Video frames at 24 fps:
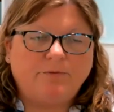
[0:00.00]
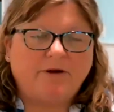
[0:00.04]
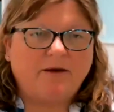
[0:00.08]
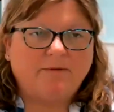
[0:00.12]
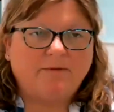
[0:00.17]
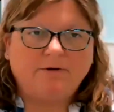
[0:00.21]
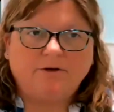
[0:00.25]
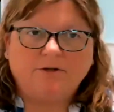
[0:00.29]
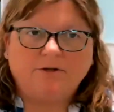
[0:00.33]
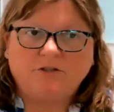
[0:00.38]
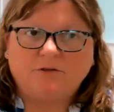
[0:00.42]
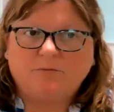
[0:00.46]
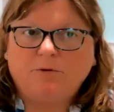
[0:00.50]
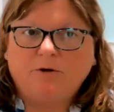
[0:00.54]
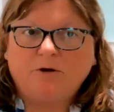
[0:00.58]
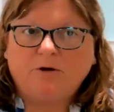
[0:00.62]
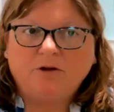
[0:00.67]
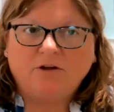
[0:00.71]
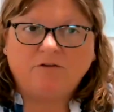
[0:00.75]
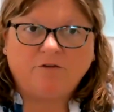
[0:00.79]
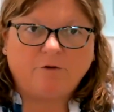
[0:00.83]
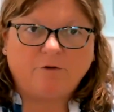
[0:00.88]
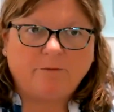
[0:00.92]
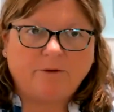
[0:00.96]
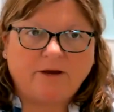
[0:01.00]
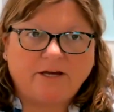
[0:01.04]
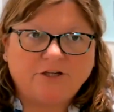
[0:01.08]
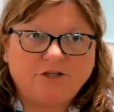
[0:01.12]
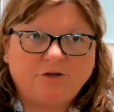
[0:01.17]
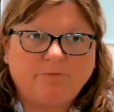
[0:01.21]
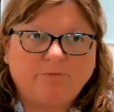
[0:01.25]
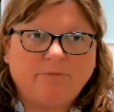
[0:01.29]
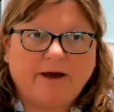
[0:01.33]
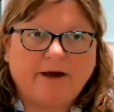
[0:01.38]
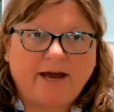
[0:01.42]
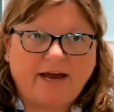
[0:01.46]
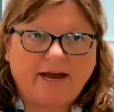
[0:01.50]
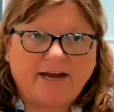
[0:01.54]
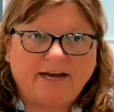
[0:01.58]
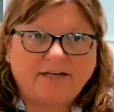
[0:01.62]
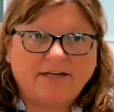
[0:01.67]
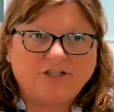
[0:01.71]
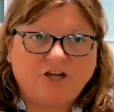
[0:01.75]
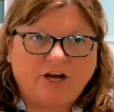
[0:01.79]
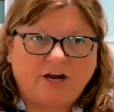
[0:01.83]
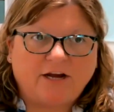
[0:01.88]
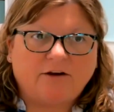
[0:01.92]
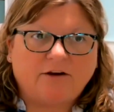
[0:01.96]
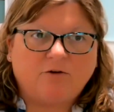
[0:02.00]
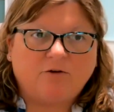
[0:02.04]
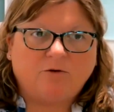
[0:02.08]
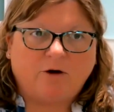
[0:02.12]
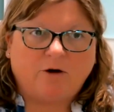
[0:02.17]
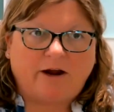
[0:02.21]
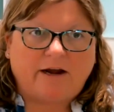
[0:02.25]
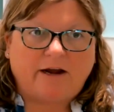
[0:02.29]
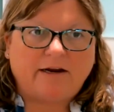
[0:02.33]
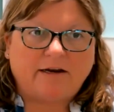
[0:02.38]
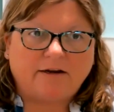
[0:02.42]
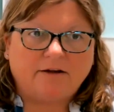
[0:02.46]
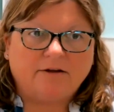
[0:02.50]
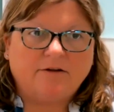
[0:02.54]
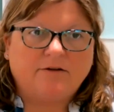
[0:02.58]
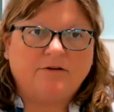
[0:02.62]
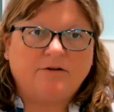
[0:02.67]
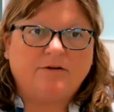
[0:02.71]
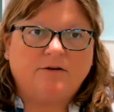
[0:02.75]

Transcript: be able to pull information by age and grade.